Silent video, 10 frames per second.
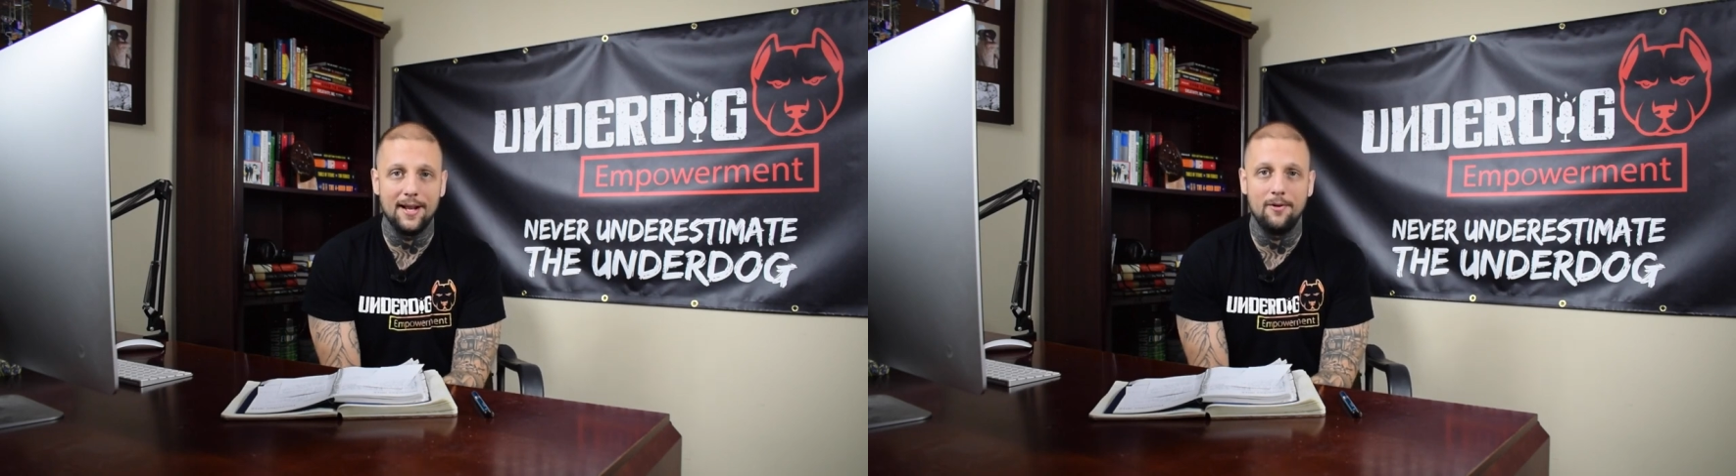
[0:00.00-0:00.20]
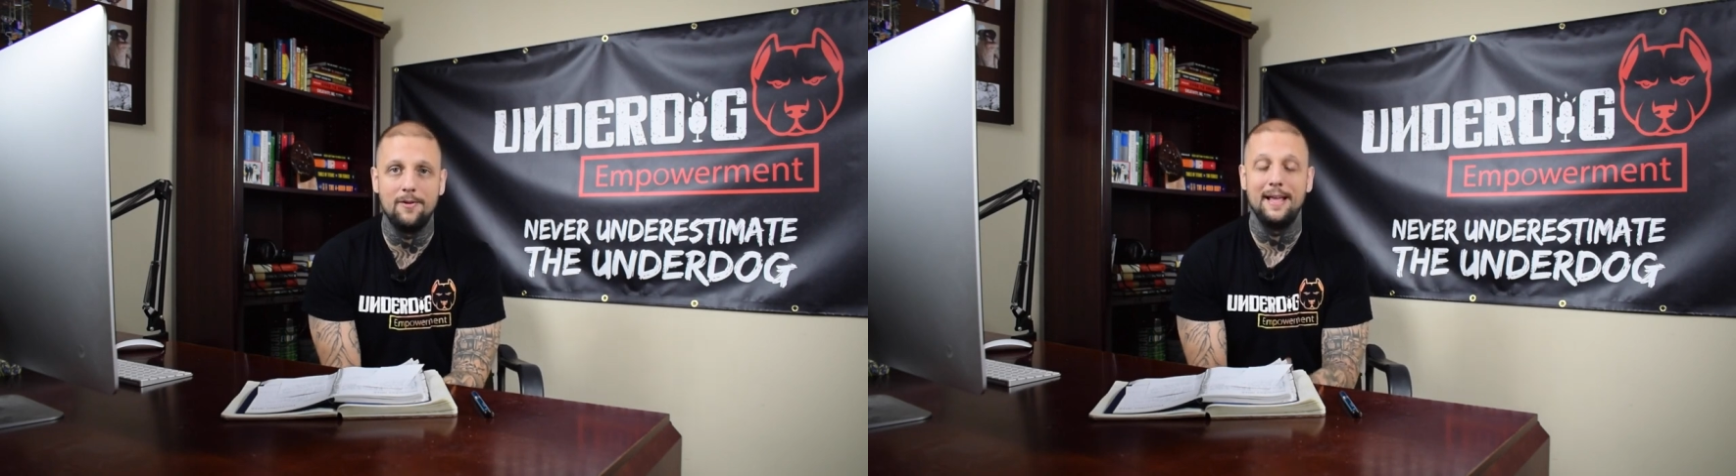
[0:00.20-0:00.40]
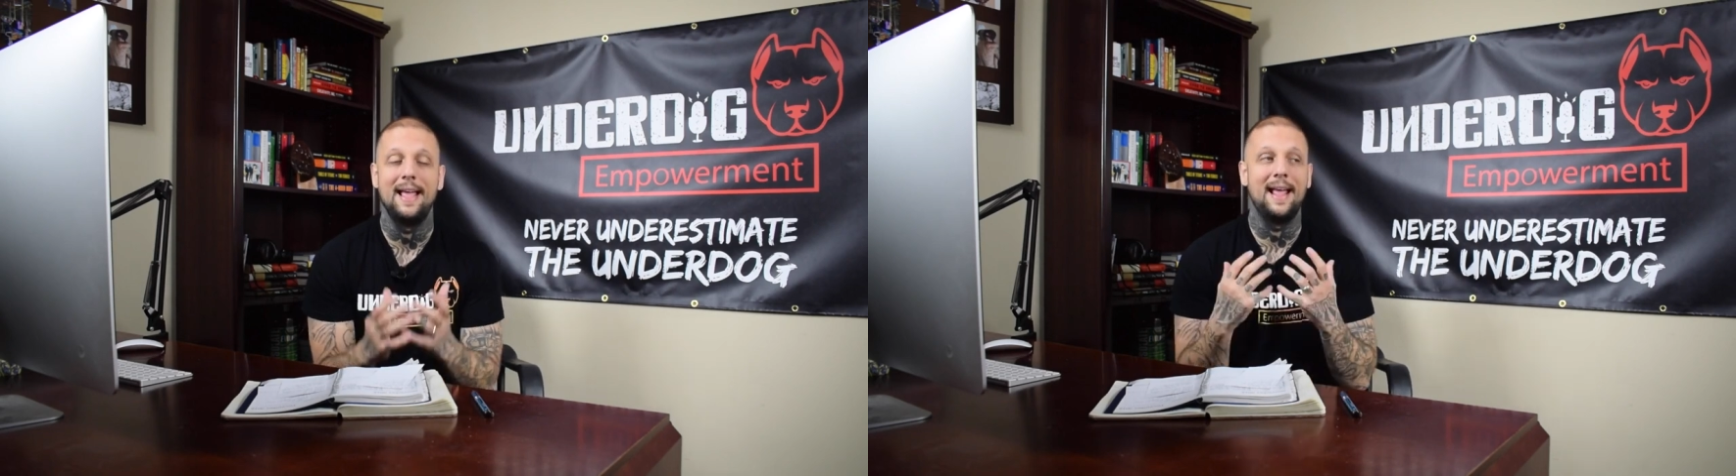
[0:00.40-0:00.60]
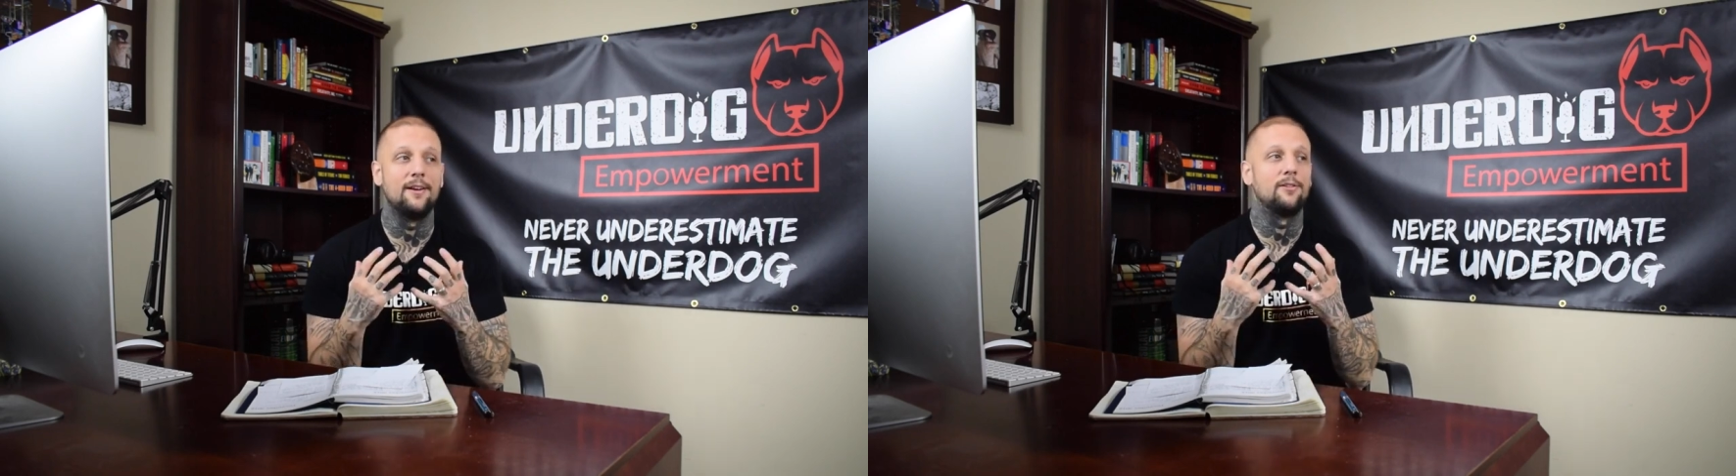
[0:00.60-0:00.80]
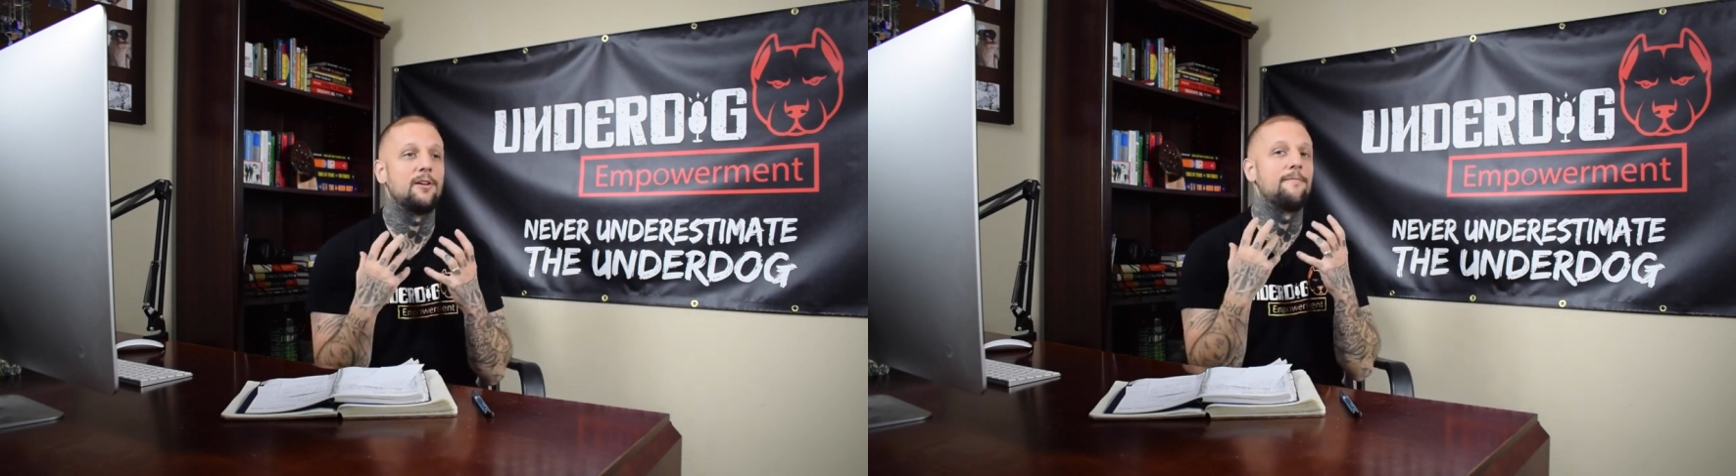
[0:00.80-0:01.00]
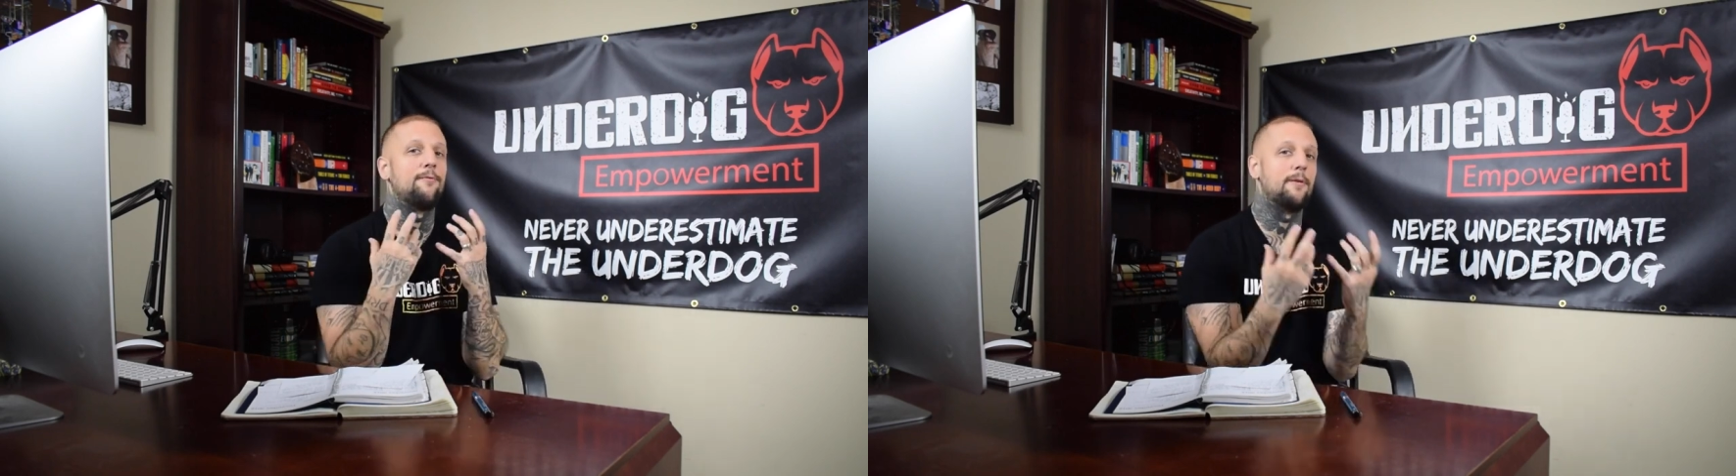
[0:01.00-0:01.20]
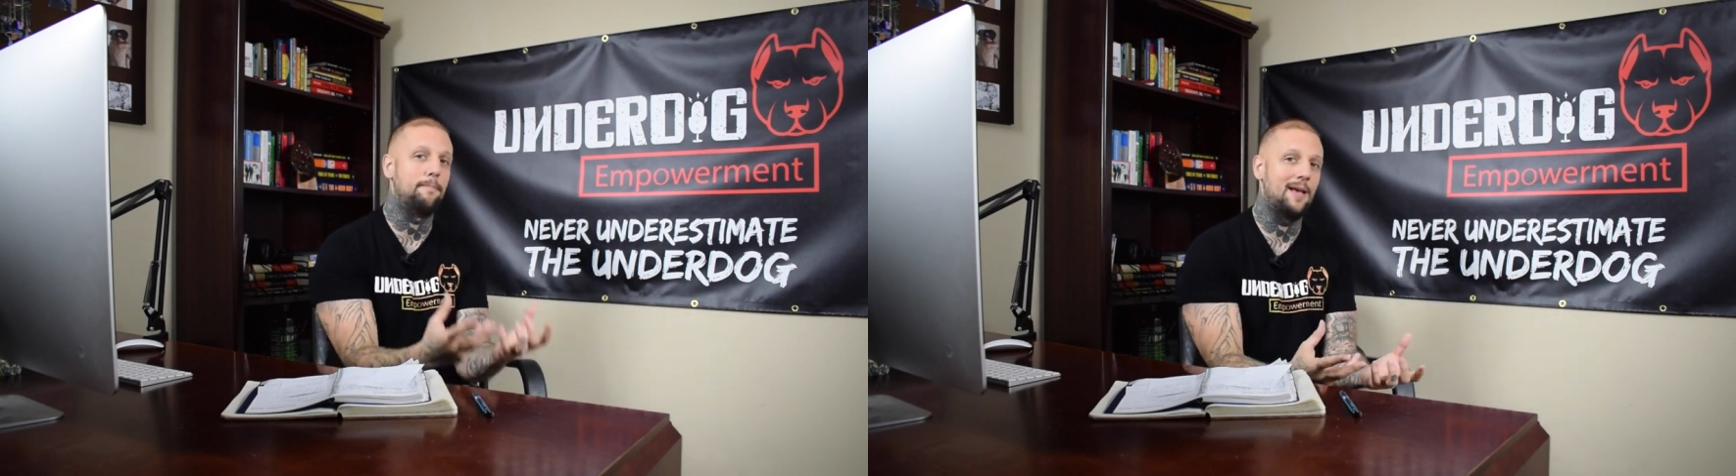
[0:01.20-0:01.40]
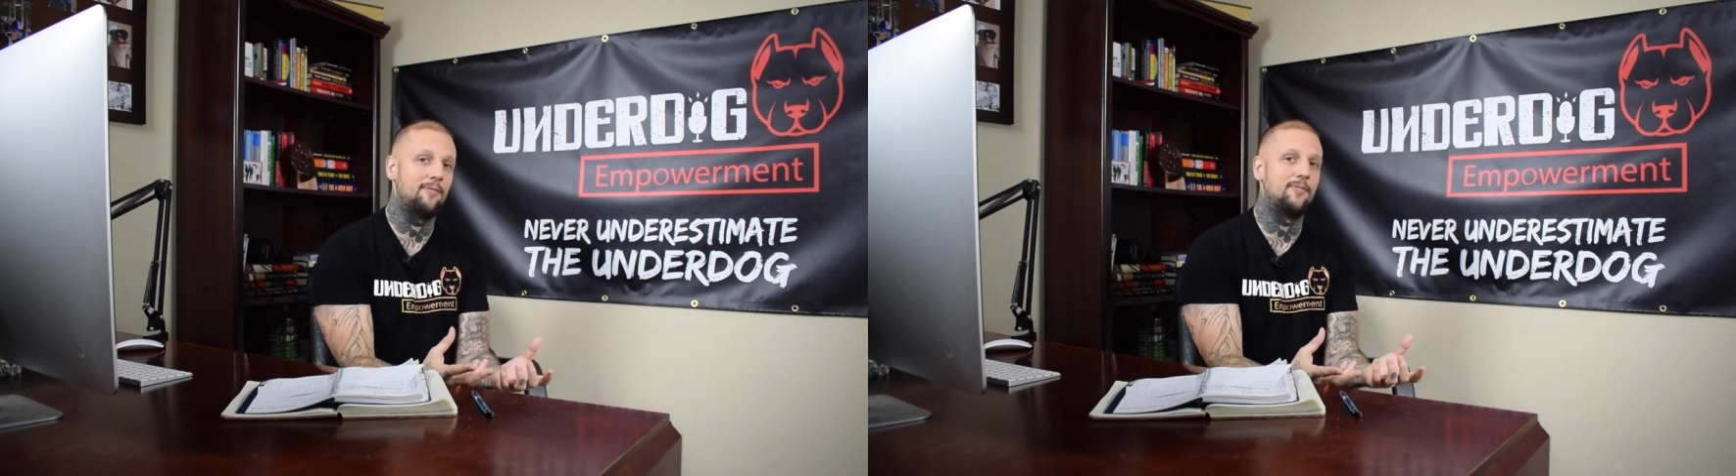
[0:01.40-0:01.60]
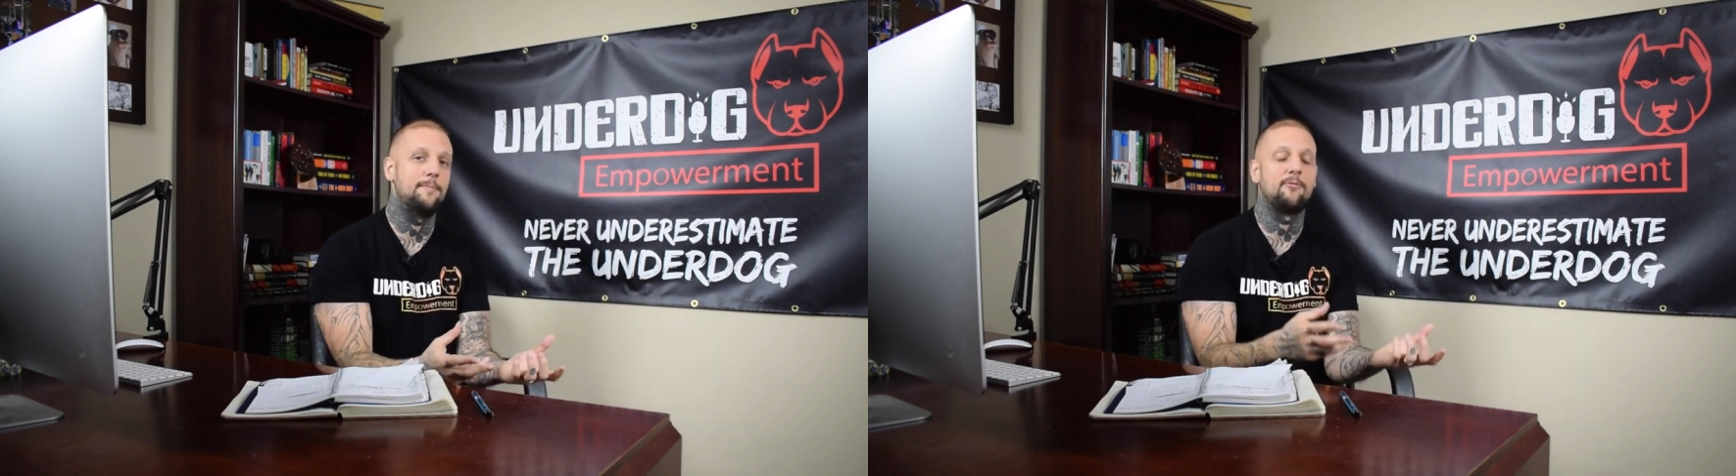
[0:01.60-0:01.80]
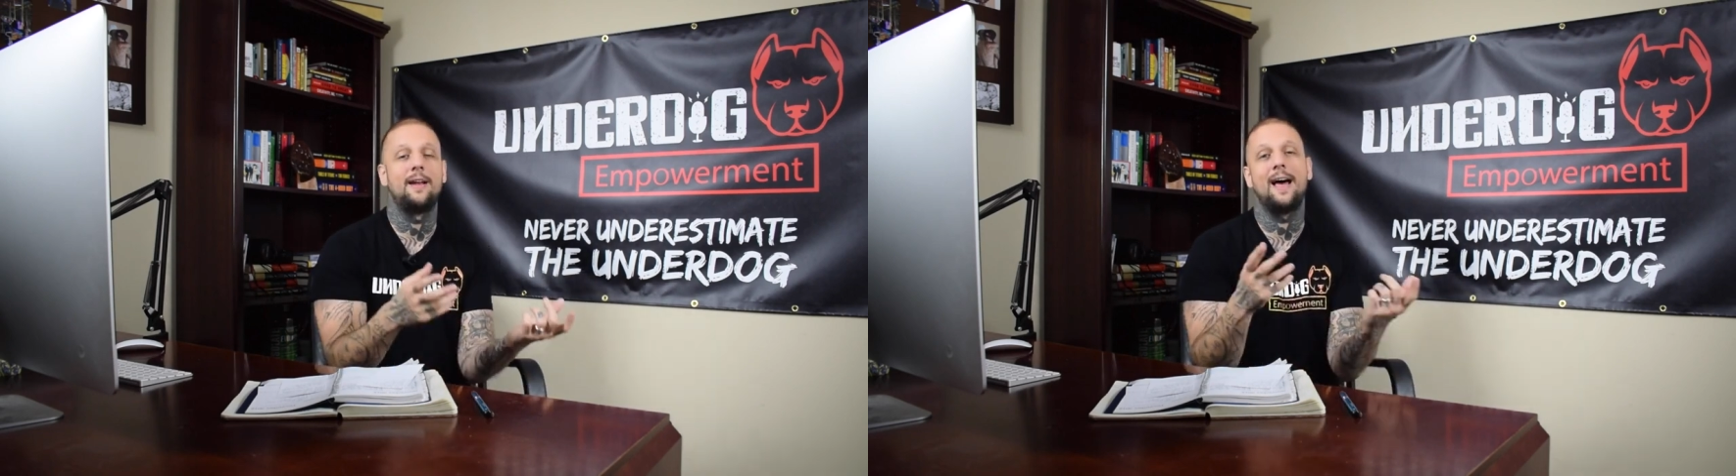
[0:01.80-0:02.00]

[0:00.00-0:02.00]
channel and you're looking for the best tips on